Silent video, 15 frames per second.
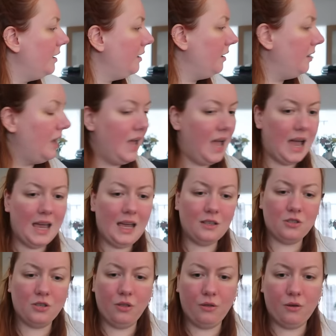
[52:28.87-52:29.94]
I
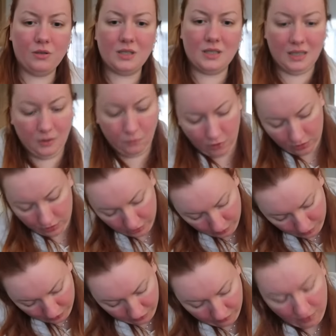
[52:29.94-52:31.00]
actually thought Sleepwalkers
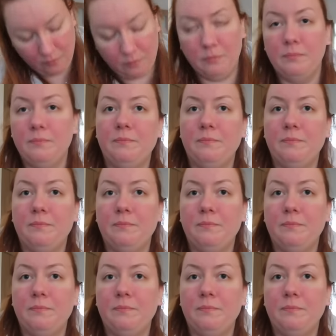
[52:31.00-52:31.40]
was from...